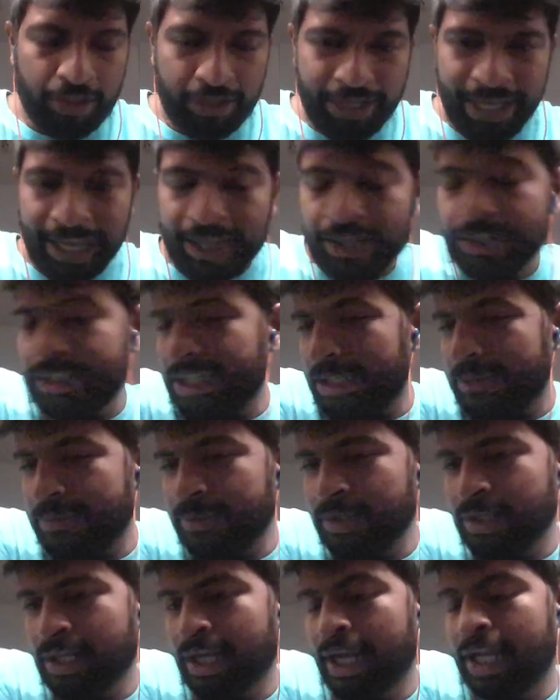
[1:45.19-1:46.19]
error
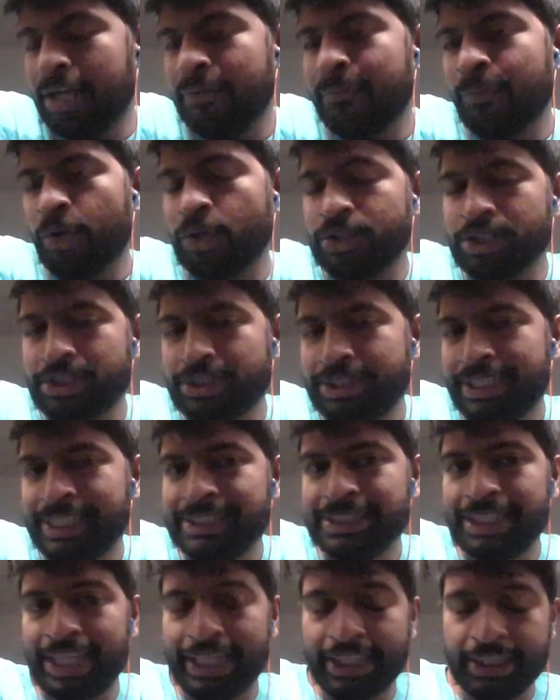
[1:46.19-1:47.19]
table and process
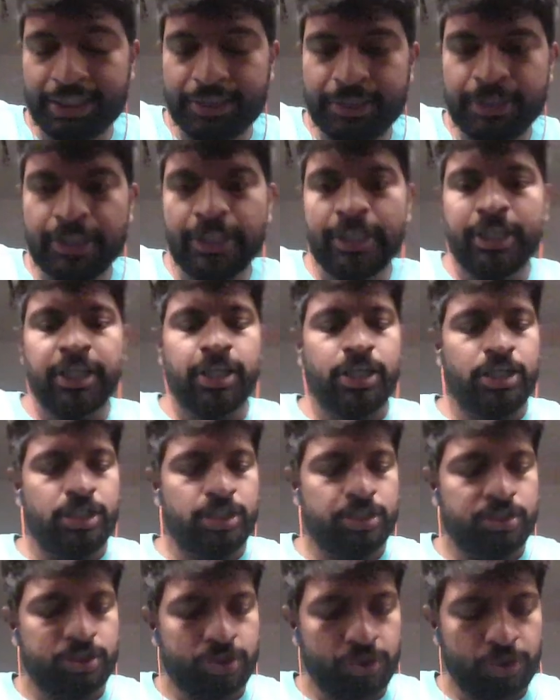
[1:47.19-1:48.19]
these later.
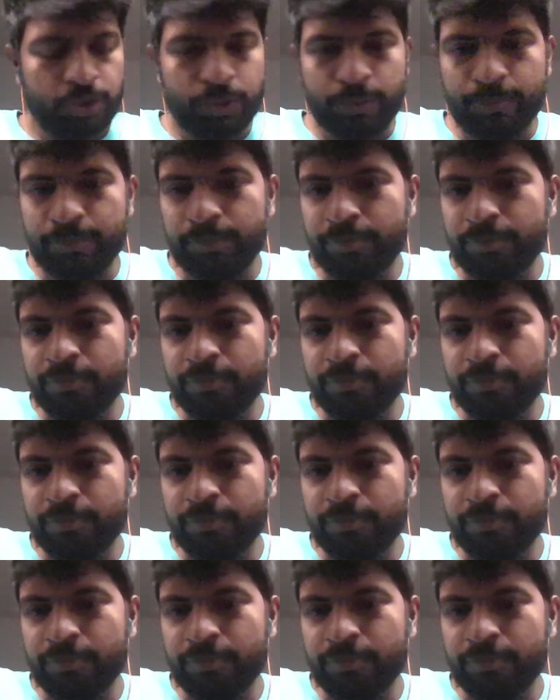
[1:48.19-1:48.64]
So